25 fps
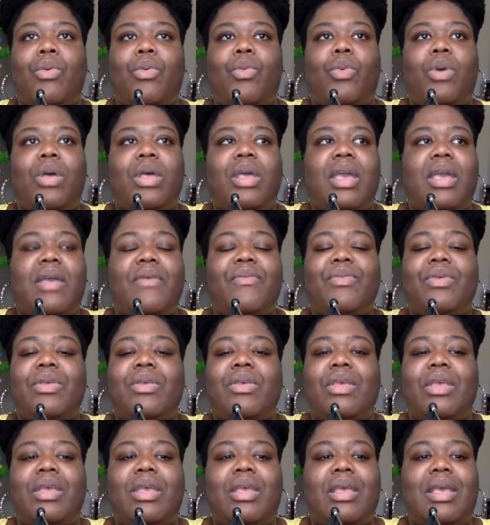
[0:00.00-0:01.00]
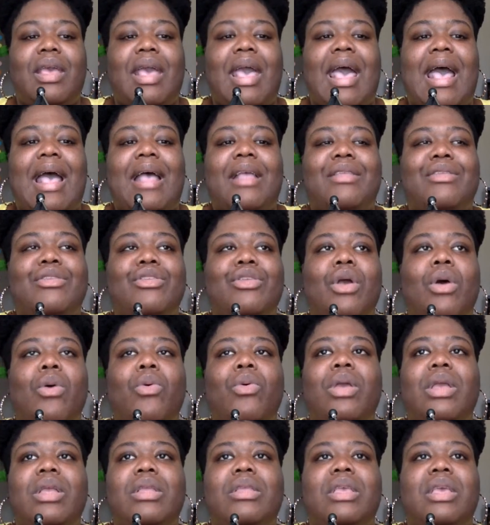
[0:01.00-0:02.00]
what, I
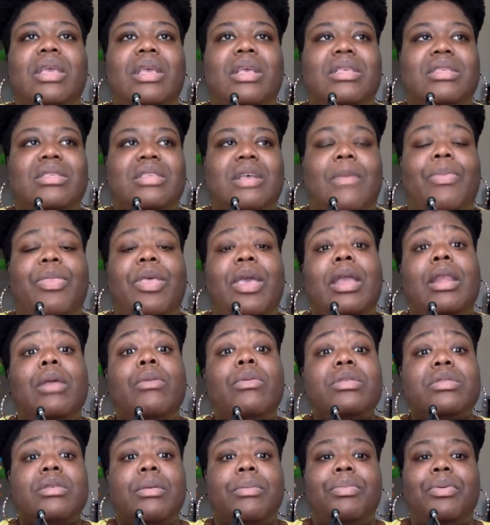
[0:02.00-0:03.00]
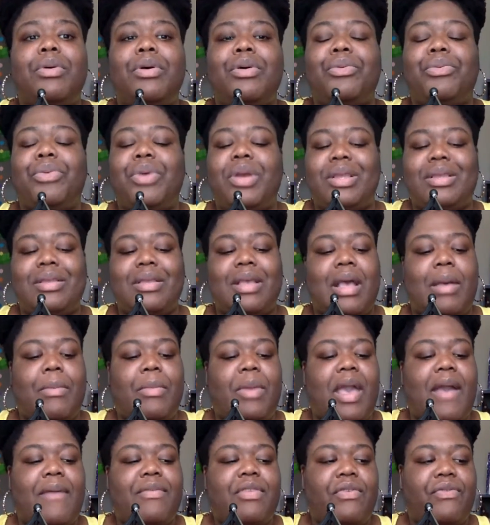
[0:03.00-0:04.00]
know it did something. And it was a book written. I'm
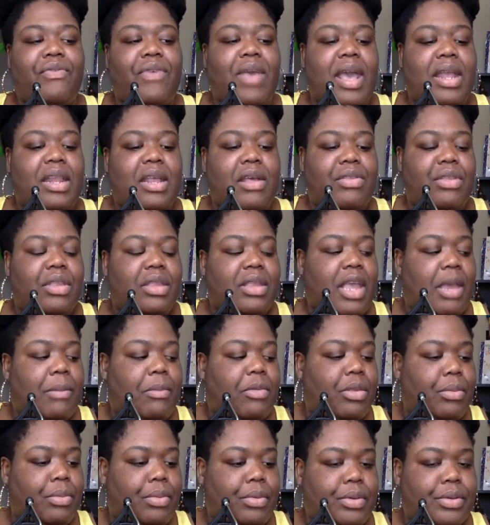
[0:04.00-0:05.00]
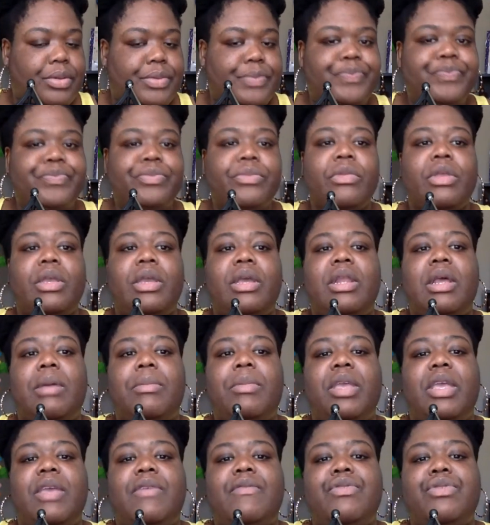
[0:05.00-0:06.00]
going to have to find out the name of the book and I'm
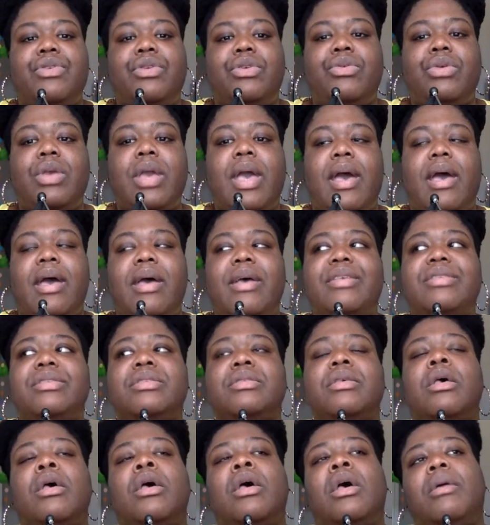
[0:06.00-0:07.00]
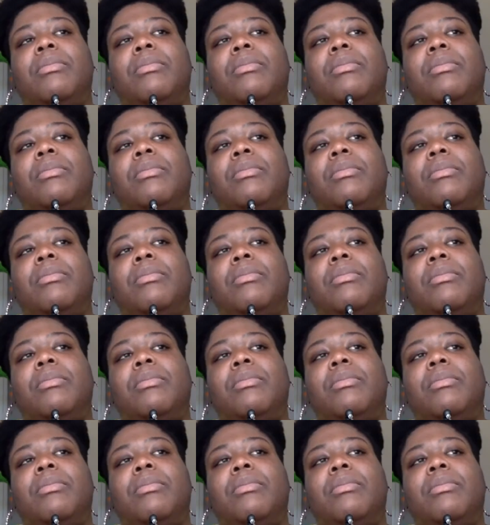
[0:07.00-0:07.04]
going to give it to you guys.